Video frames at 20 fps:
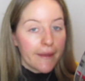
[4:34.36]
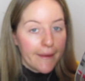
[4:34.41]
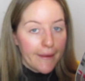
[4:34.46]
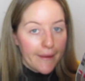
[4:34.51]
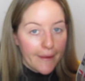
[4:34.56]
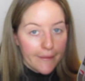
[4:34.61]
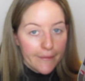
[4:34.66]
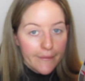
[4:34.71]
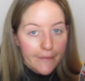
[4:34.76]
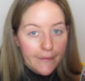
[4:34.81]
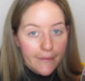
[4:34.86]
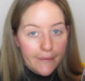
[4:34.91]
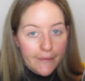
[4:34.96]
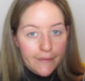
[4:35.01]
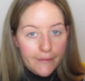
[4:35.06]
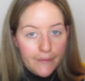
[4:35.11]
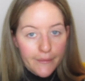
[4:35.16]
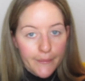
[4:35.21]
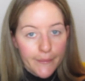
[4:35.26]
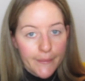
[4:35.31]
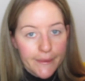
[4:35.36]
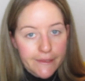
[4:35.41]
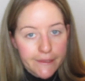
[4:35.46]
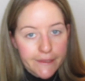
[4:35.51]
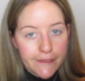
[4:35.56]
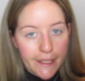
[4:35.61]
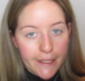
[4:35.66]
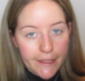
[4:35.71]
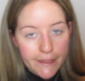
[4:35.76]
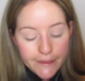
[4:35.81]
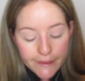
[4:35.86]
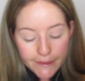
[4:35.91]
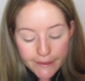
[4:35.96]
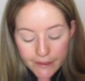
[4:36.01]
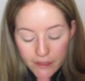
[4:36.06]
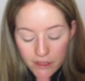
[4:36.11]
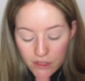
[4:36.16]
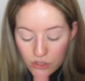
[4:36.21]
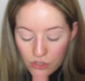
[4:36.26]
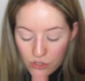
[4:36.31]
And, 1
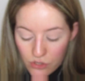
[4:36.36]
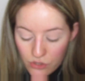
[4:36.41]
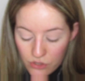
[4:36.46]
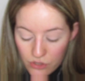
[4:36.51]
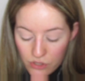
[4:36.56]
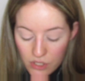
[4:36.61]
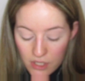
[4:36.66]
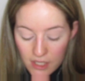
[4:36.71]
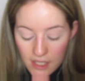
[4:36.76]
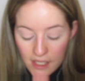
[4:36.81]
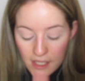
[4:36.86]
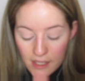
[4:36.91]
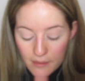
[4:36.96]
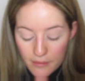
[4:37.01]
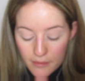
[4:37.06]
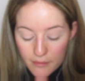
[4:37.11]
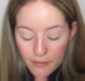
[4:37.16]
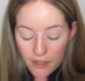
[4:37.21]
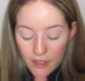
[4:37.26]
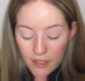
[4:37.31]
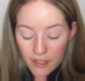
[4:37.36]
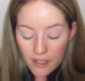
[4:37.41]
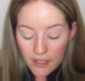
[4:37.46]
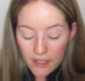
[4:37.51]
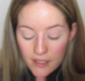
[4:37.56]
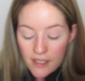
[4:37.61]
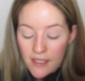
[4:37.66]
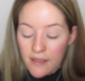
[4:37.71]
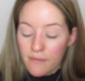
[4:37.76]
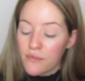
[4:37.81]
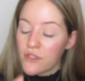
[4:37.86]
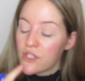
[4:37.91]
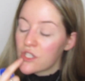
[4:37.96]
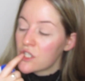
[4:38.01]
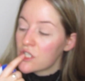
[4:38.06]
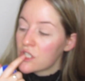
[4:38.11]
second, just got to keep my lips